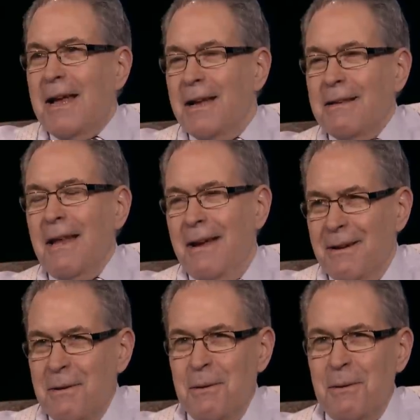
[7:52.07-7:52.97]
of a sudden it
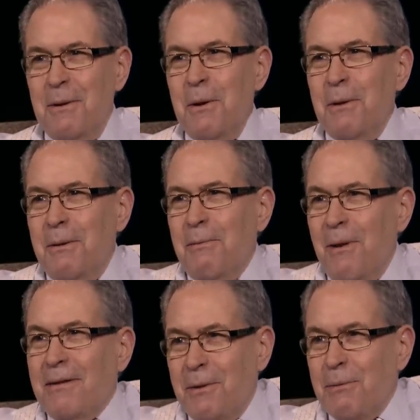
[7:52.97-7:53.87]
was clean. It was,
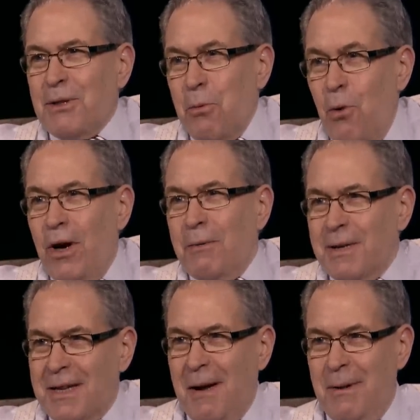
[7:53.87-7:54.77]
right, a, it was the water
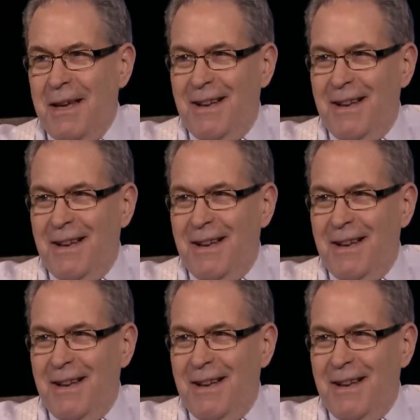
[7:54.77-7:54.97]
was coming out.